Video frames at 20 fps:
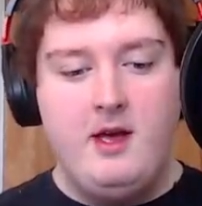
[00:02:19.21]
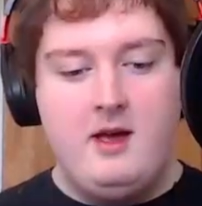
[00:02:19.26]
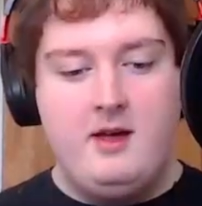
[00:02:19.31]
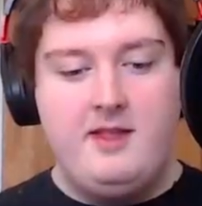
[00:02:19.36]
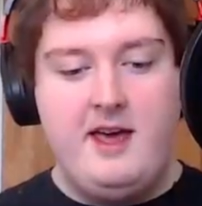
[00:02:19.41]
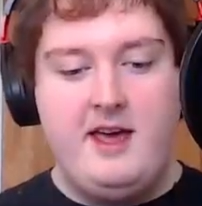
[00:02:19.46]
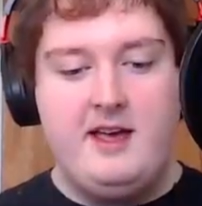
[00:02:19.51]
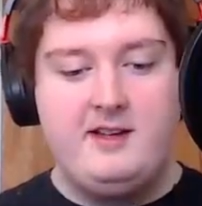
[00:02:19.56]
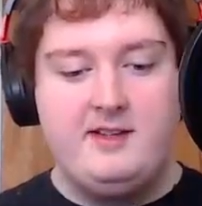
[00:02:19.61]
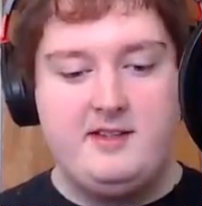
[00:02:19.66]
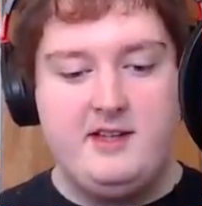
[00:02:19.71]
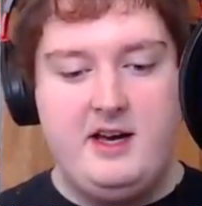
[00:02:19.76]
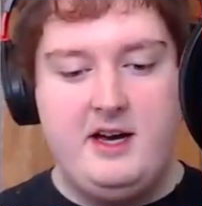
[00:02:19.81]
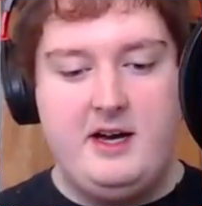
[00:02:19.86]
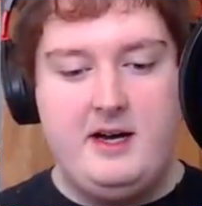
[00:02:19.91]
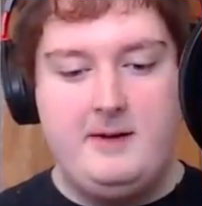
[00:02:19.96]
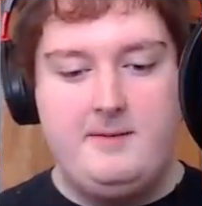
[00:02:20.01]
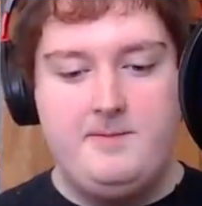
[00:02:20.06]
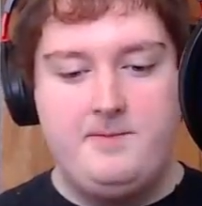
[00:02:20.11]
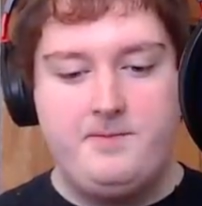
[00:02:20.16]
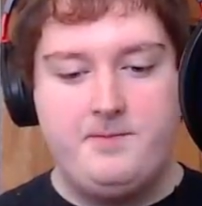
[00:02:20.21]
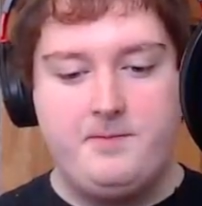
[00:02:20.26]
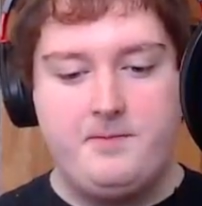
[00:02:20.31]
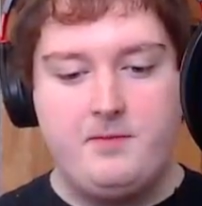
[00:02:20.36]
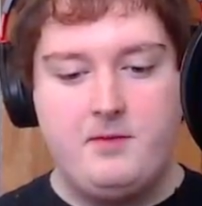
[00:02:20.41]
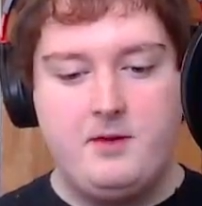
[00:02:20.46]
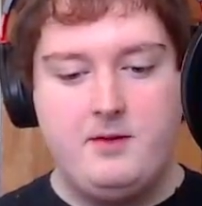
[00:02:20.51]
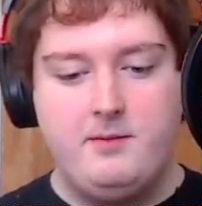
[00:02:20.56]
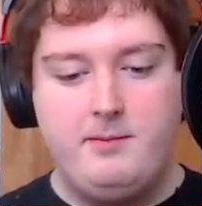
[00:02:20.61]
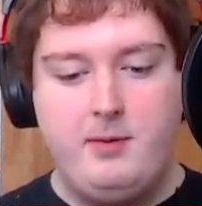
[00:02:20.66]
There's
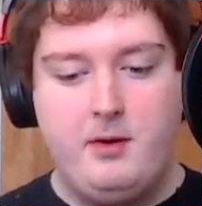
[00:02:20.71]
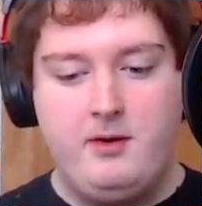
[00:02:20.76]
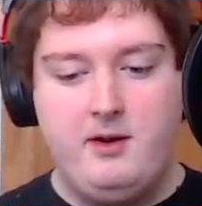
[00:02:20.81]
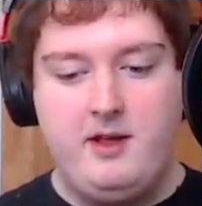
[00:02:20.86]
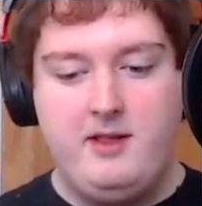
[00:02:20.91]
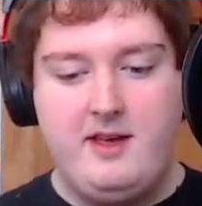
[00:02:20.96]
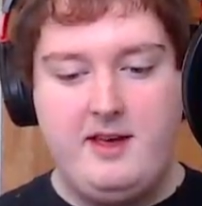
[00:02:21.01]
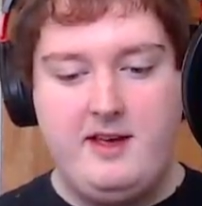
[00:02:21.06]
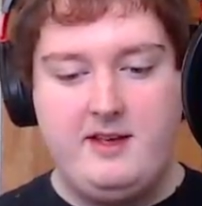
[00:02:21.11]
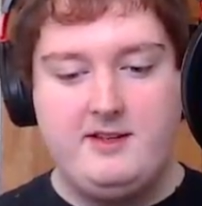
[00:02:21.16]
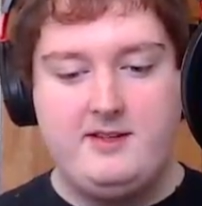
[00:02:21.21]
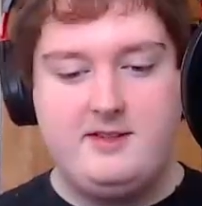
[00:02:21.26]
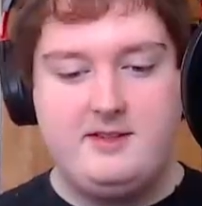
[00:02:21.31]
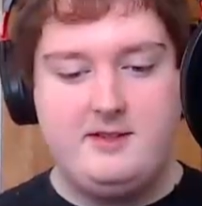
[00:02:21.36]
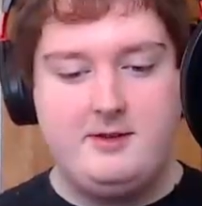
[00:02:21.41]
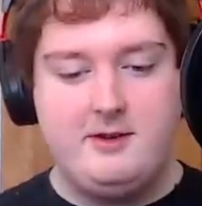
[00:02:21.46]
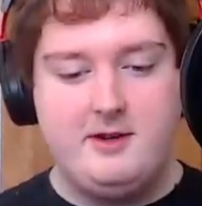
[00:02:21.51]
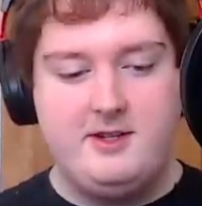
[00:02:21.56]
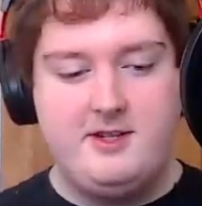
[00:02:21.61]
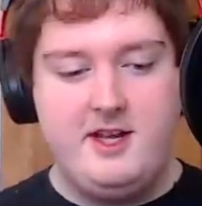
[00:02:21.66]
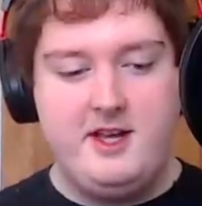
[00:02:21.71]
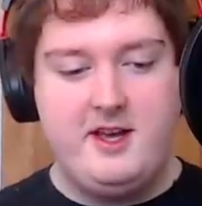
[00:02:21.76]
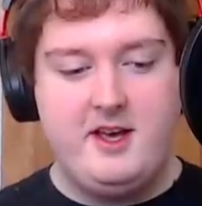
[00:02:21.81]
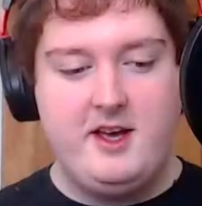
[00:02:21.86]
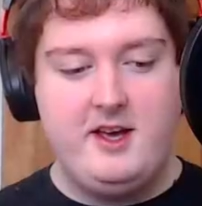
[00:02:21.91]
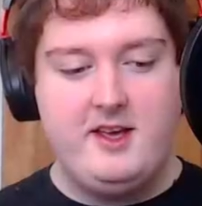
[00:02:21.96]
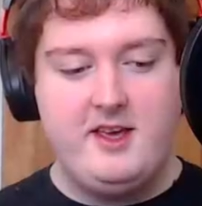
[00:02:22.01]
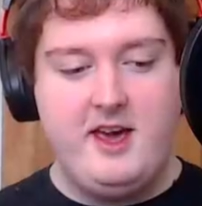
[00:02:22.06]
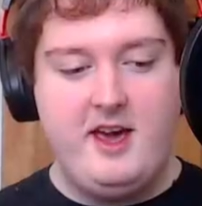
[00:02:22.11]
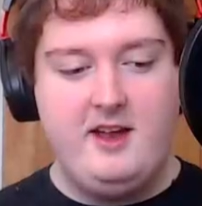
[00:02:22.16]
Bonnie. There's Toy Chica
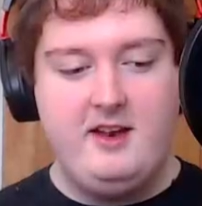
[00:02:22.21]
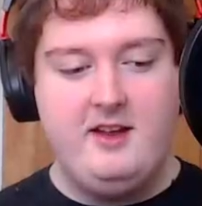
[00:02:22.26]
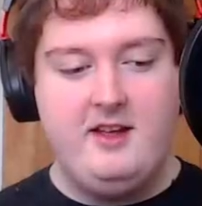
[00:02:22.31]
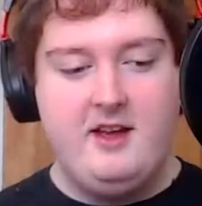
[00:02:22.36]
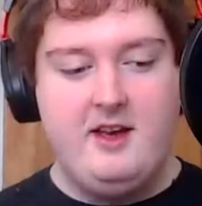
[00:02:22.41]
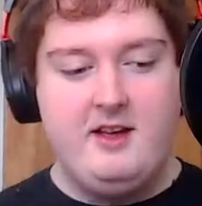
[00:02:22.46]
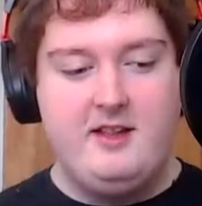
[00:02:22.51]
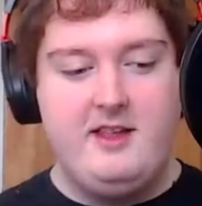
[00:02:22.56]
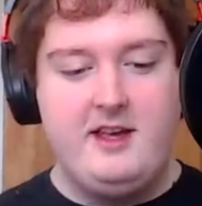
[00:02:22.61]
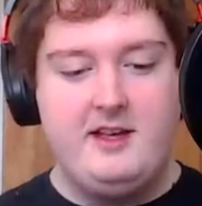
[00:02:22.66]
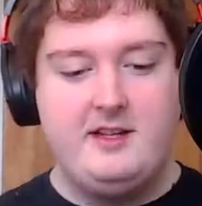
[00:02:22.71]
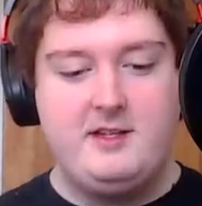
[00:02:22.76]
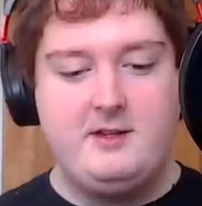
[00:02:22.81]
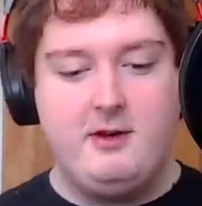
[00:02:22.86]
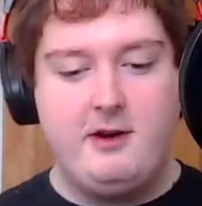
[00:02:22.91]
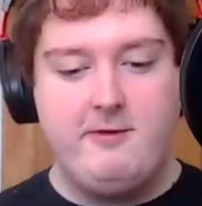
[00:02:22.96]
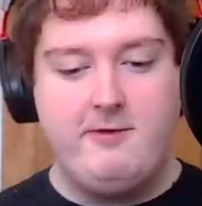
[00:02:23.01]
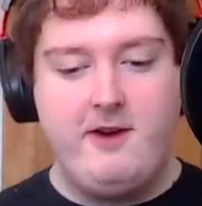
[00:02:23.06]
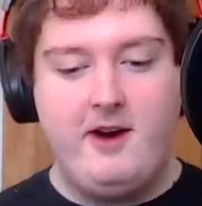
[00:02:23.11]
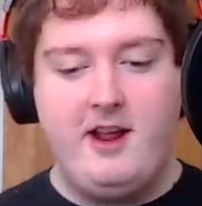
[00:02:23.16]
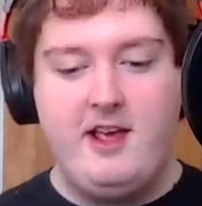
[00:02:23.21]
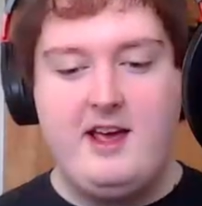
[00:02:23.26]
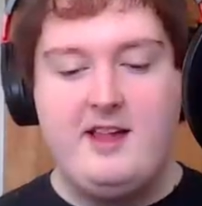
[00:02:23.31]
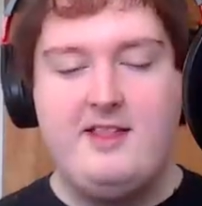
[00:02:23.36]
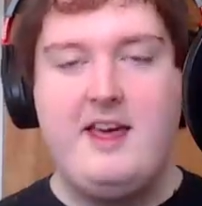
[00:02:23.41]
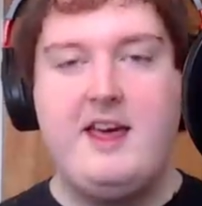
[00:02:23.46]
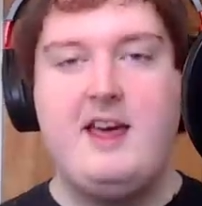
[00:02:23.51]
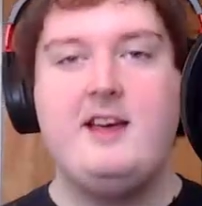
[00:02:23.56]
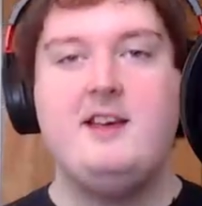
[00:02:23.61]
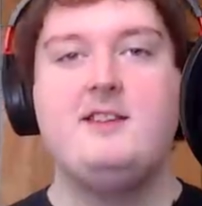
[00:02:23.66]
again. There's Toy Freddy, and
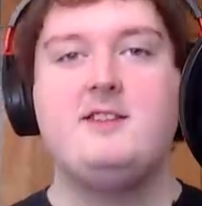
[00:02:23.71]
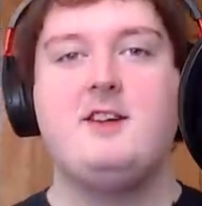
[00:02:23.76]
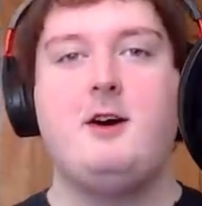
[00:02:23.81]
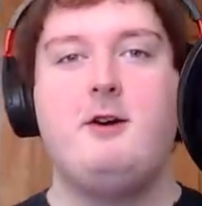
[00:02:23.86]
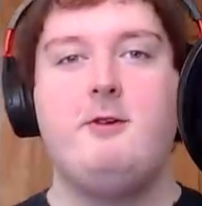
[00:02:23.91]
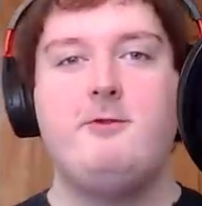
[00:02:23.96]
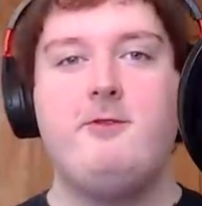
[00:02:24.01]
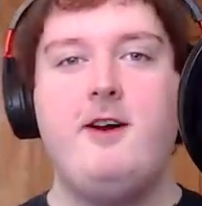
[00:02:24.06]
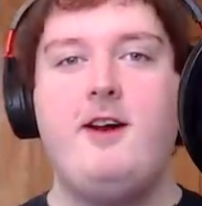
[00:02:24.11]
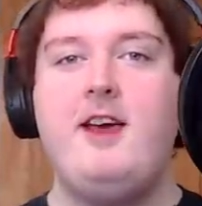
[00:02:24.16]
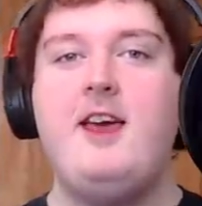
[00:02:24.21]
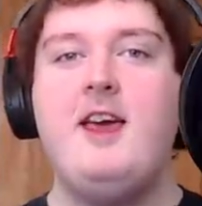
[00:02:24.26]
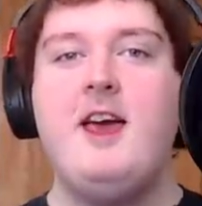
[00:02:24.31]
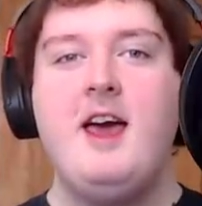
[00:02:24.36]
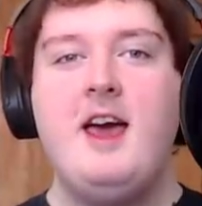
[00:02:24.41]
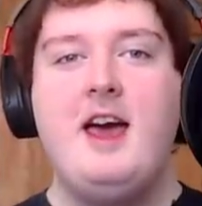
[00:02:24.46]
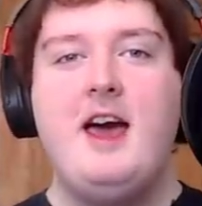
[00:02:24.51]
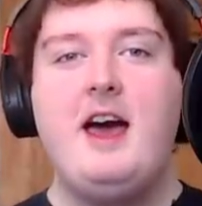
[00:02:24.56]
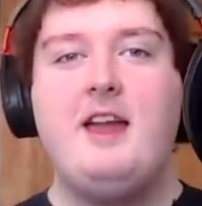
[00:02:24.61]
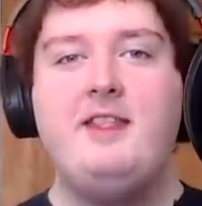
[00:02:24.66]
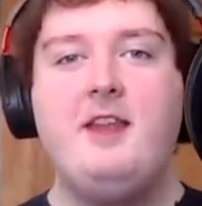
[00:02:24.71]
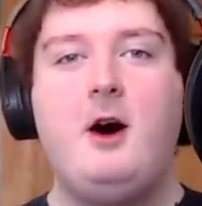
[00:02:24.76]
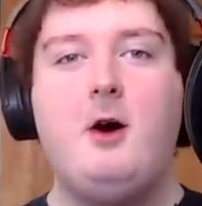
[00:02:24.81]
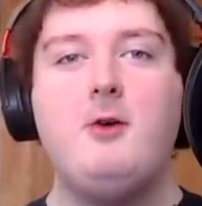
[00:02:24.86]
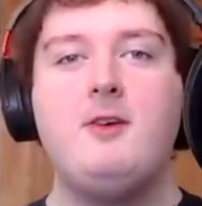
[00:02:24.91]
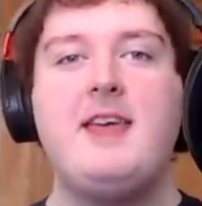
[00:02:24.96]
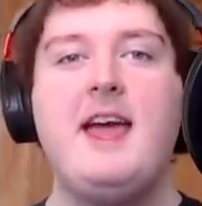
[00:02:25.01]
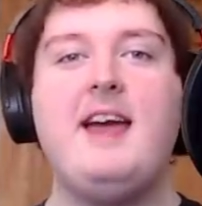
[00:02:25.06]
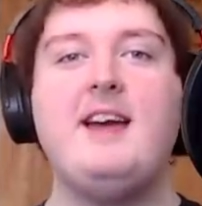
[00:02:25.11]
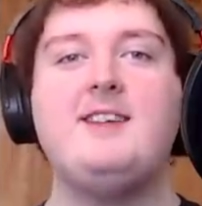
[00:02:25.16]
there's Gone Freddy, and the whole
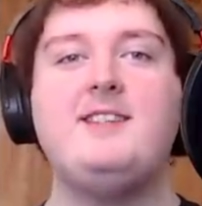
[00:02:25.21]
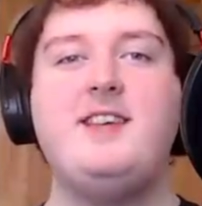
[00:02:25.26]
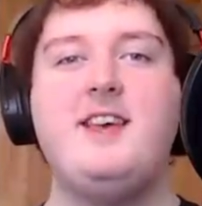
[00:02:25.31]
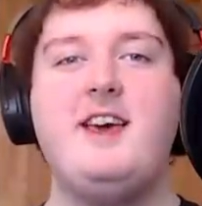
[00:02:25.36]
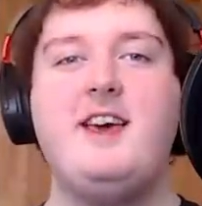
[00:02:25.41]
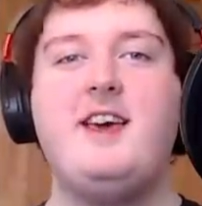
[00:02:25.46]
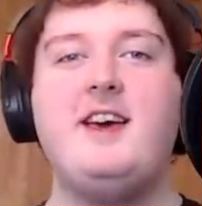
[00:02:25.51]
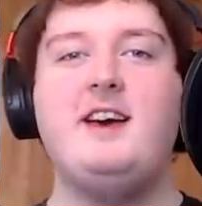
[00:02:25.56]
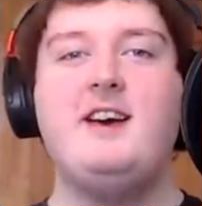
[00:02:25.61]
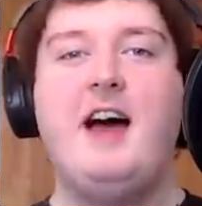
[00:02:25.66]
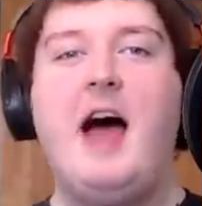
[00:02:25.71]
gang's here.